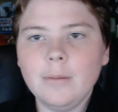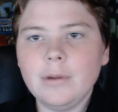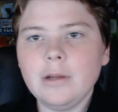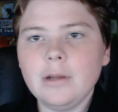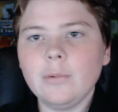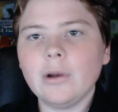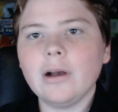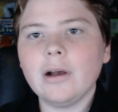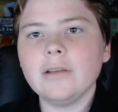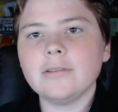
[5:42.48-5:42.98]

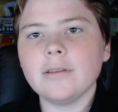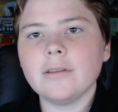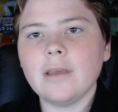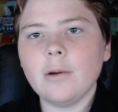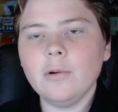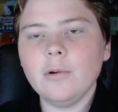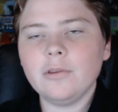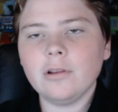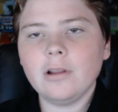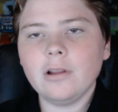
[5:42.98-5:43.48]
But anyway guys,
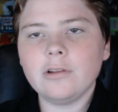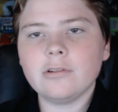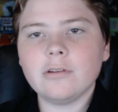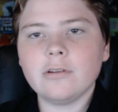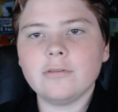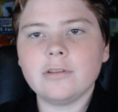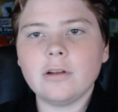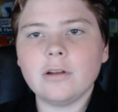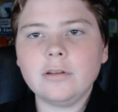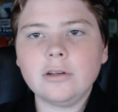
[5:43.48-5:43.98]
that was the
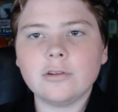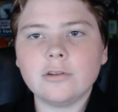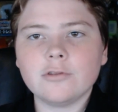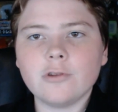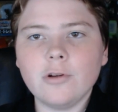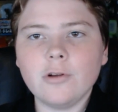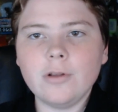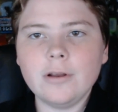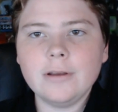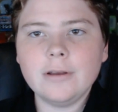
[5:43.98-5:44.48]
Legend of Zelda
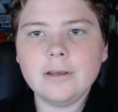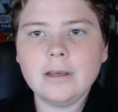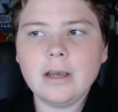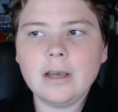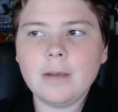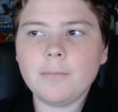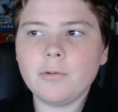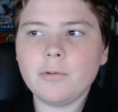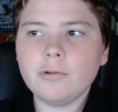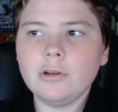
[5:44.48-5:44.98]
controller.
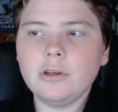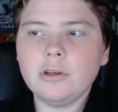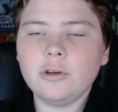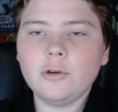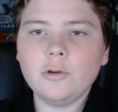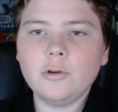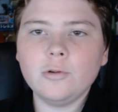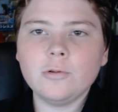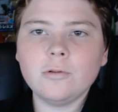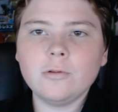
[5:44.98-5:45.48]
A pretty
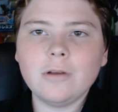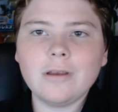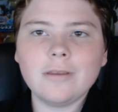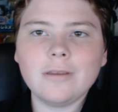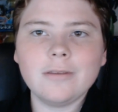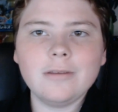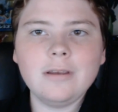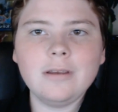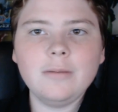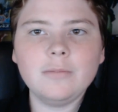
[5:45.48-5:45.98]
cool
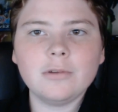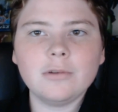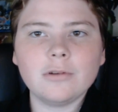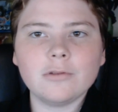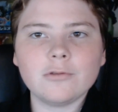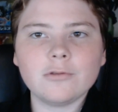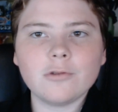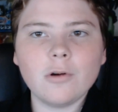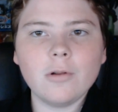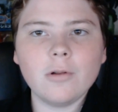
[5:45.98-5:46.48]
themed
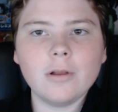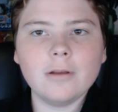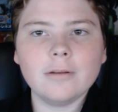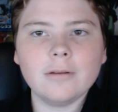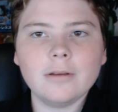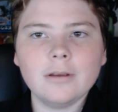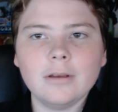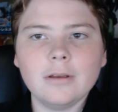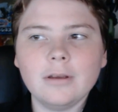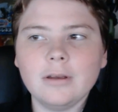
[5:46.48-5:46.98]

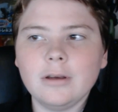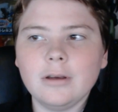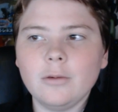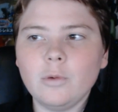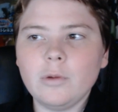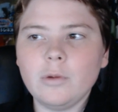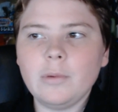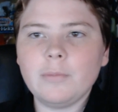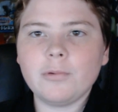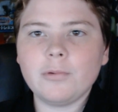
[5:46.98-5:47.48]
controller.
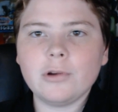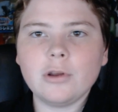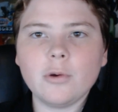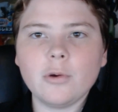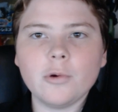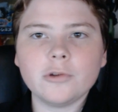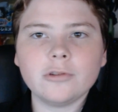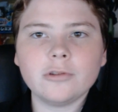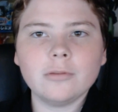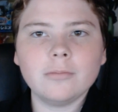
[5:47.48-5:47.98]
Would have been
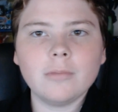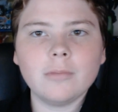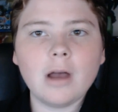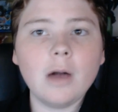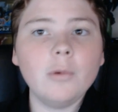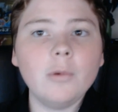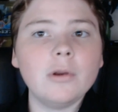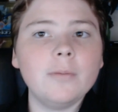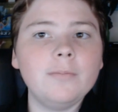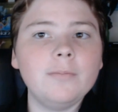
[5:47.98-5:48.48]
pretty awesome.
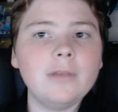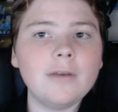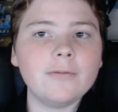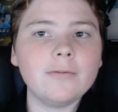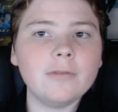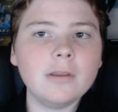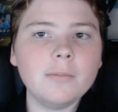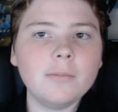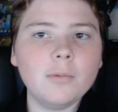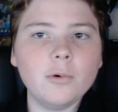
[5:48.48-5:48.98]
I would have
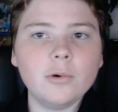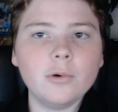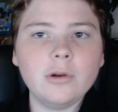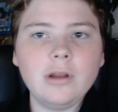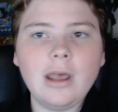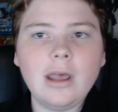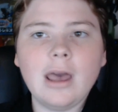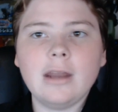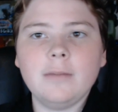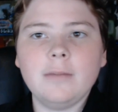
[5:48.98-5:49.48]
definitely
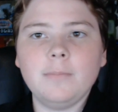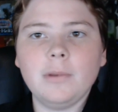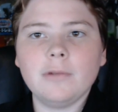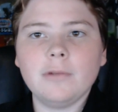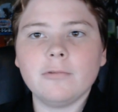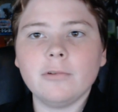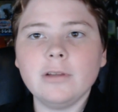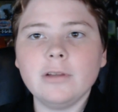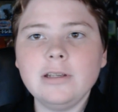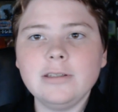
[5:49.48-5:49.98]
bought it had it
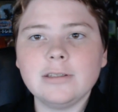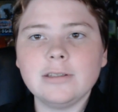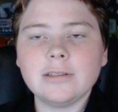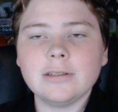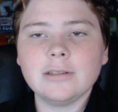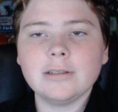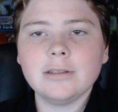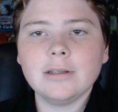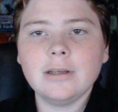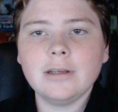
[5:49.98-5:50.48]
been
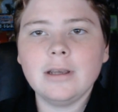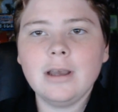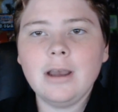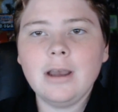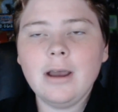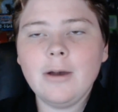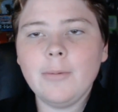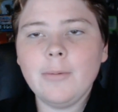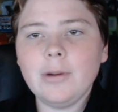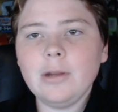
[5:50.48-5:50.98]
released.
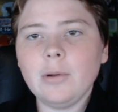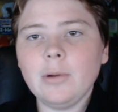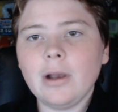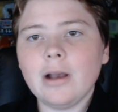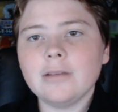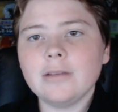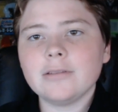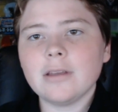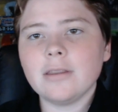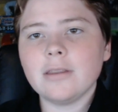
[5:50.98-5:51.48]
But
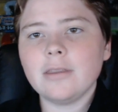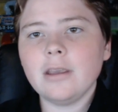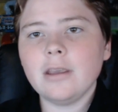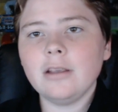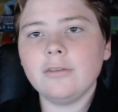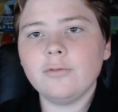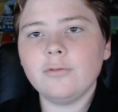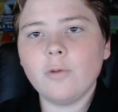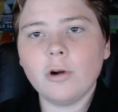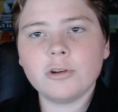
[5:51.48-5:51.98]
anyway guys,
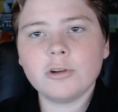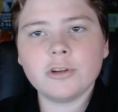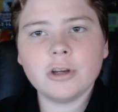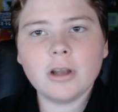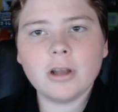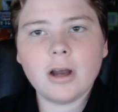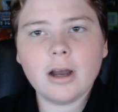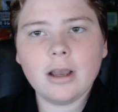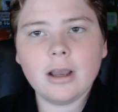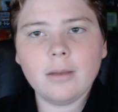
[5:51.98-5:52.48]
thanks for
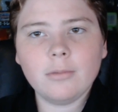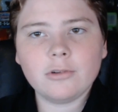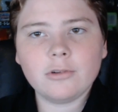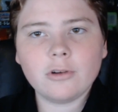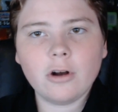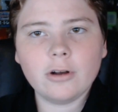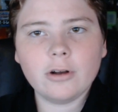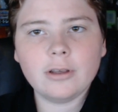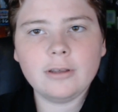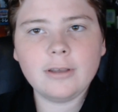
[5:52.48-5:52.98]
watching. I am
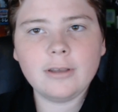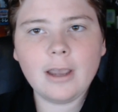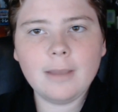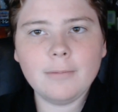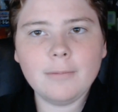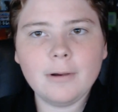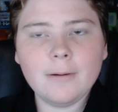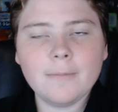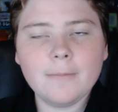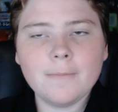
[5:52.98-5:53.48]
Sharkie
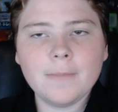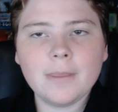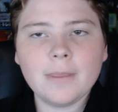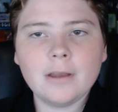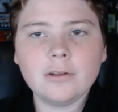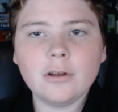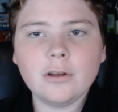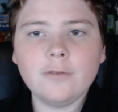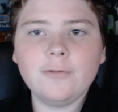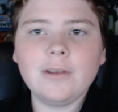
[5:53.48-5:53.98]
Gamer.
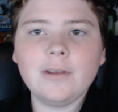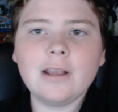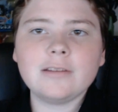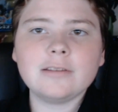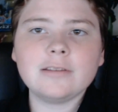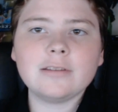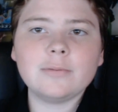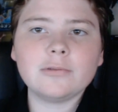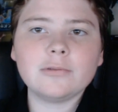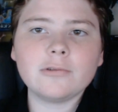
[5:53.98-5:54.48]
Don't
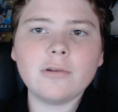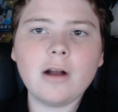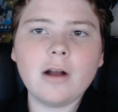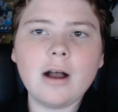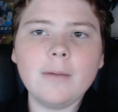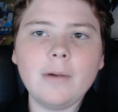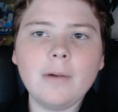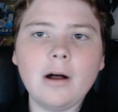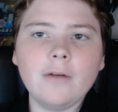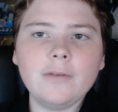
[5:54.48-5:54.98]
forget to
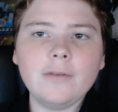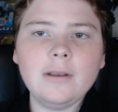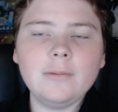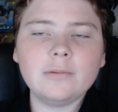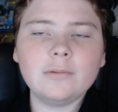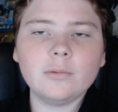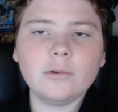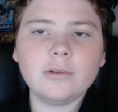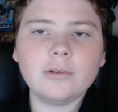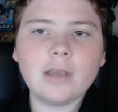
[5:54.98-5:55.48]
subscribe. I'll have
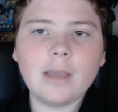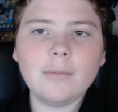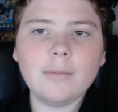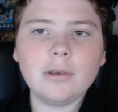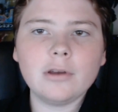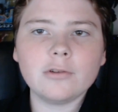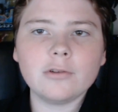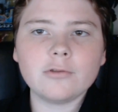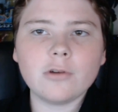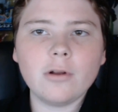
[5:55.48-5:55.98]
heaps more
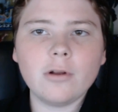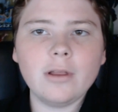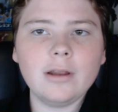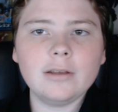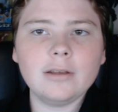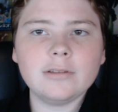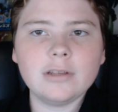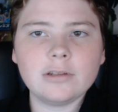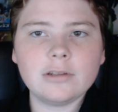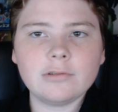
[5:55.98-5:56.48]
gaming control
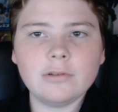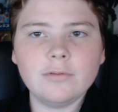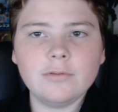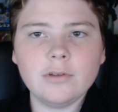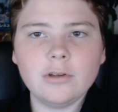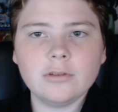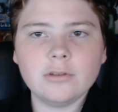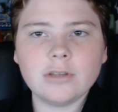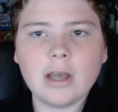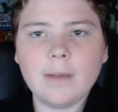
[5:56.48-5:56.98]
and accessory
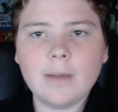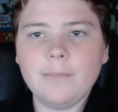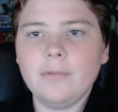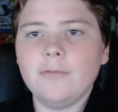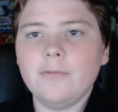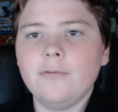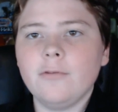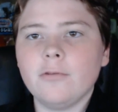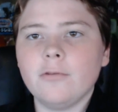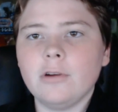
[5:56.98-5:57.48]
videos
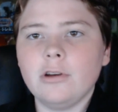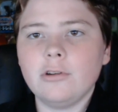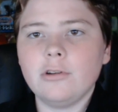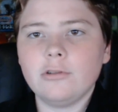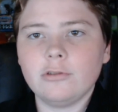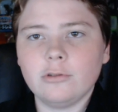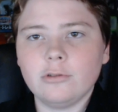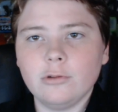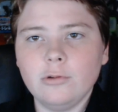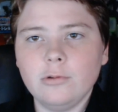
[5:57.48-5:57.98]
up very
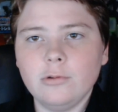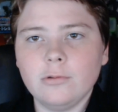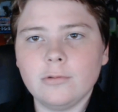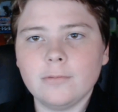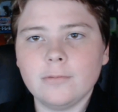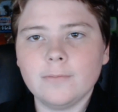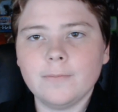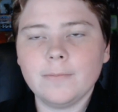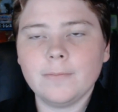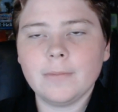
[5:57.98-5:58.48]

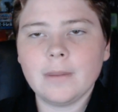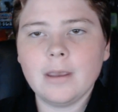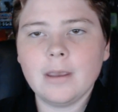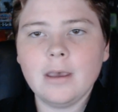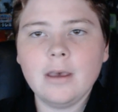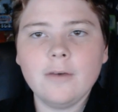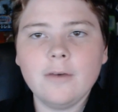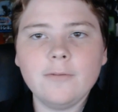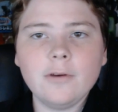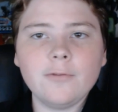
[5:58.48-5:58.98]
soon.
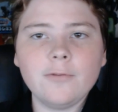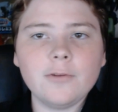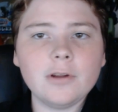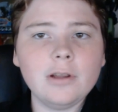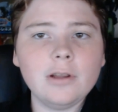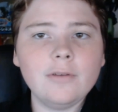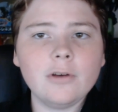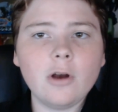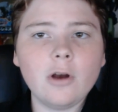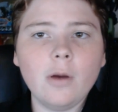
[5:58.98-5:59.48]
Feel
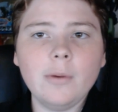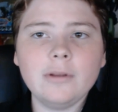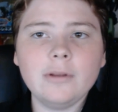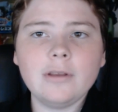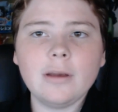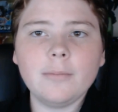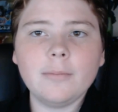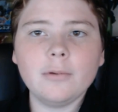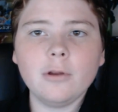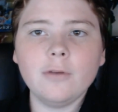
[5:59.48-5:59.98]
free to leave a
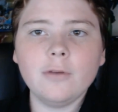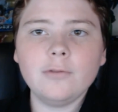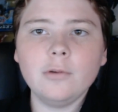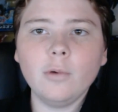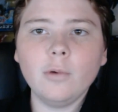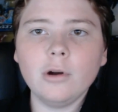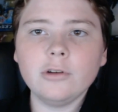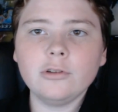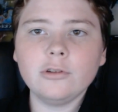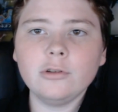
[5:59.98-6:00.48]
comment down below if
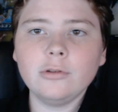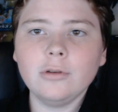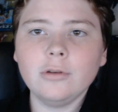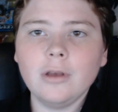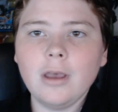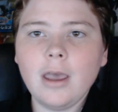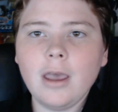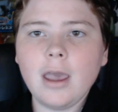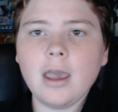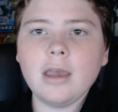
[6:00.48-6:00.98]
you want
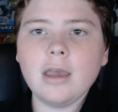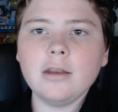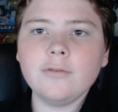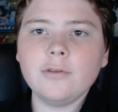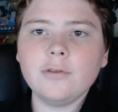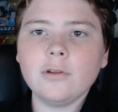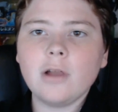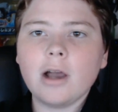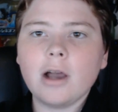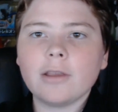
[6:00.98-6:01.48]
to. And
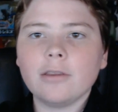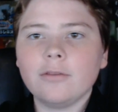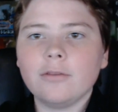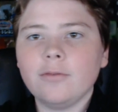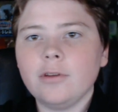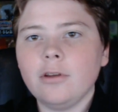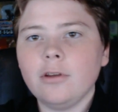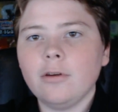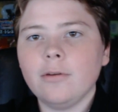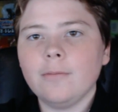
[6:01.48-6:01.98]
if you like
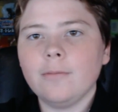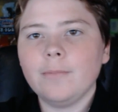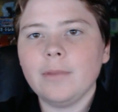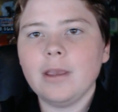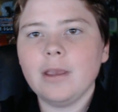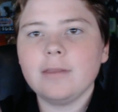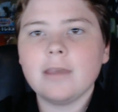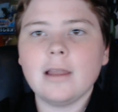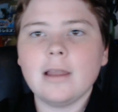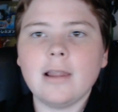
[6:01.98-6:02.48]
this video,
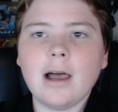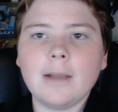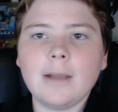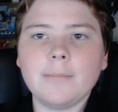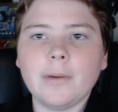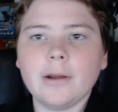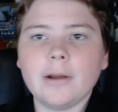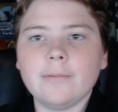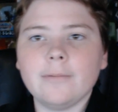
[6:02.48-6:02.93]
hit that like